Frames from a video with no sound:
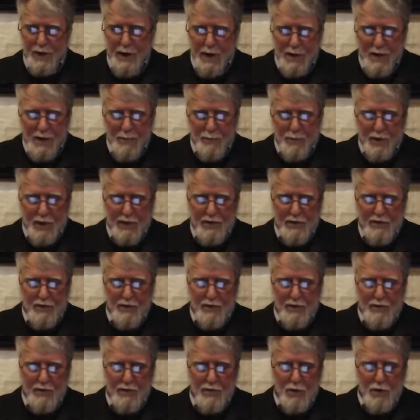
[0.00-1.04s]
Other
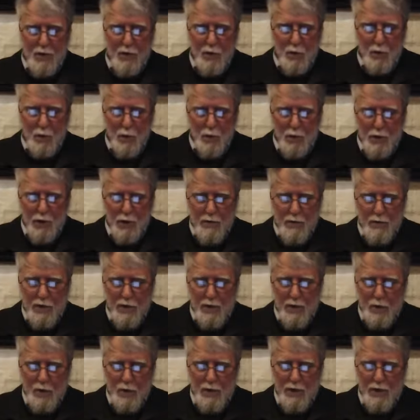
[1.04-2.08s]
practices, although
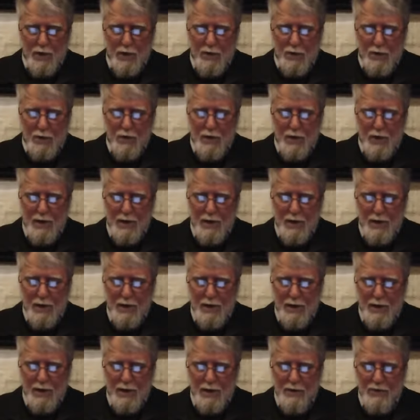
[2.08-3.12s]
recorded in authentic
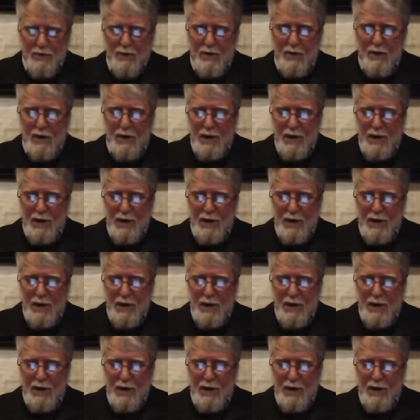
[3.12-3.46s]
hadiths